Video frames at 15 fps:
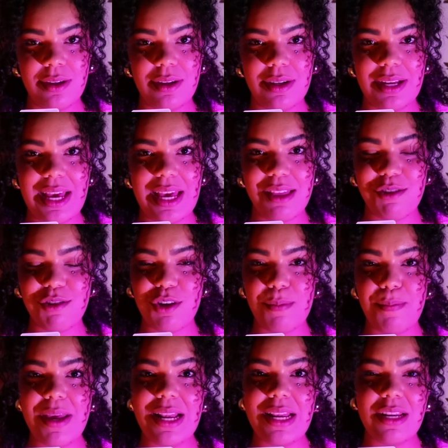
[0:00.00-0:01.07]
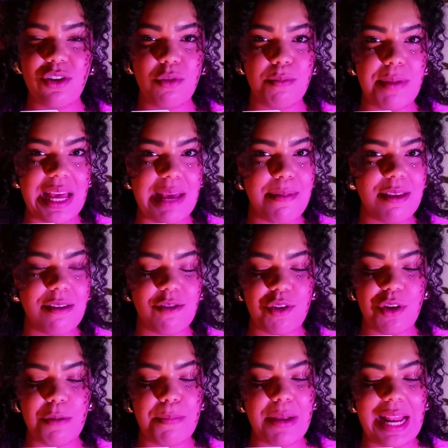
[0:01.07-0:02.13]
Okay, this could be a little baby. This
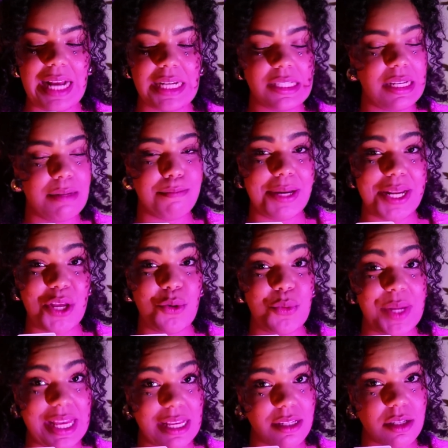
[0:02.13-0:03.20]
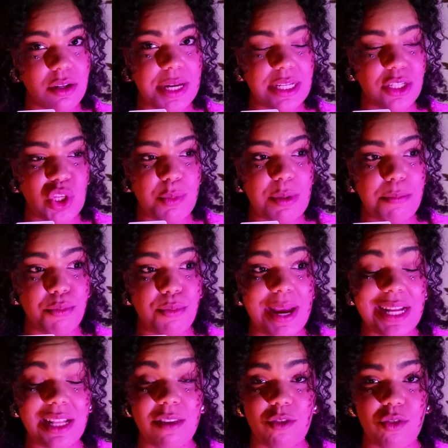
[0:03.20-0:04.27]
could be like somebody who is going to be
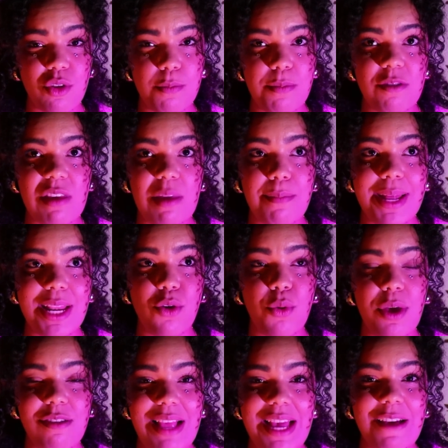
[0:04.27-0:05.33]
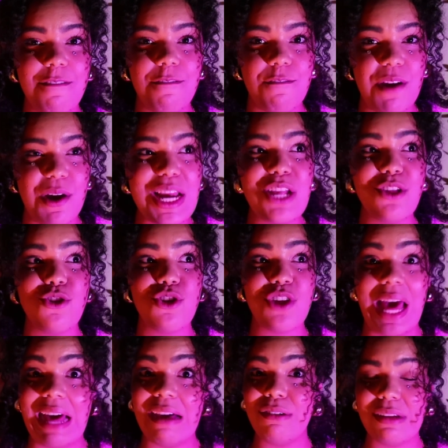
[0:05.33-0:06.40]
pregnant. This could be somebody who has like a very
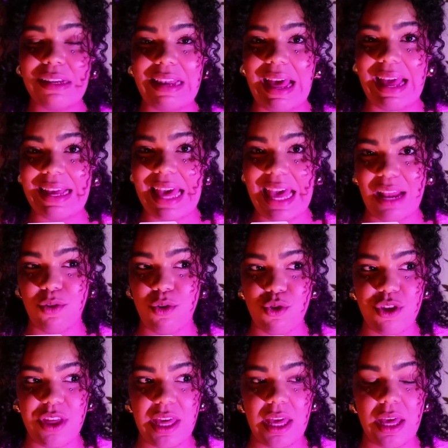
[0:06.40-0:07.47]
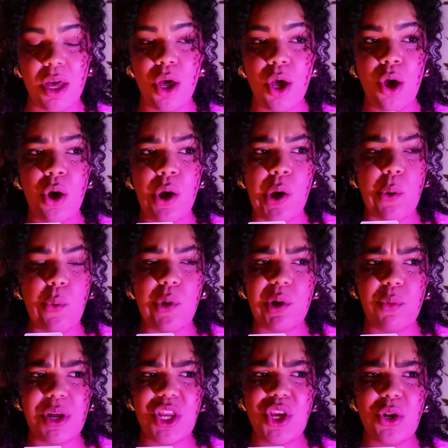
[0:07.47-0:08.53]
childlike energy,
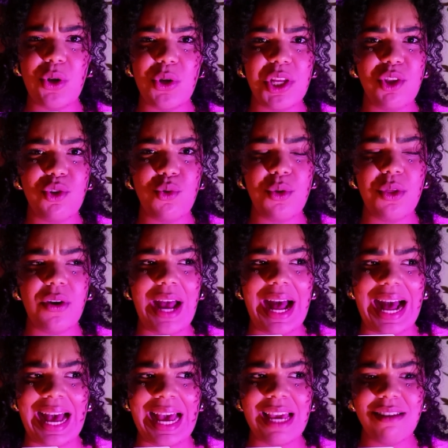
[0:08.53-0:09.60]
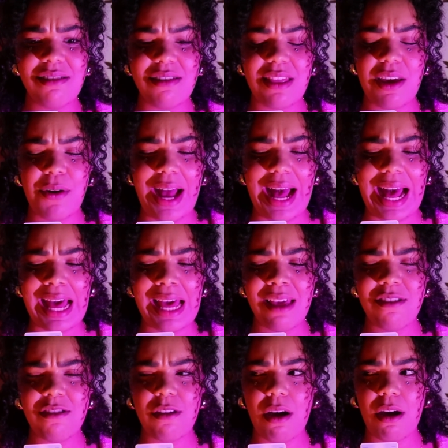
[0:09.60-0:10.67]
where when you look into their eyes
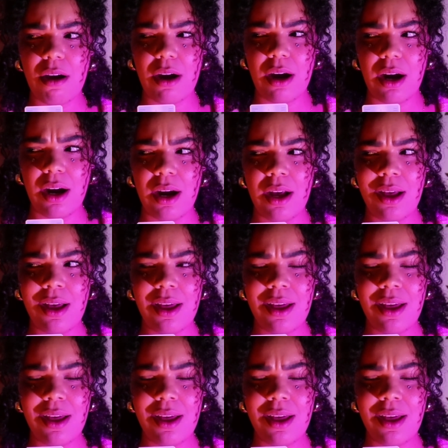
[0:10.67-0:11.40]
are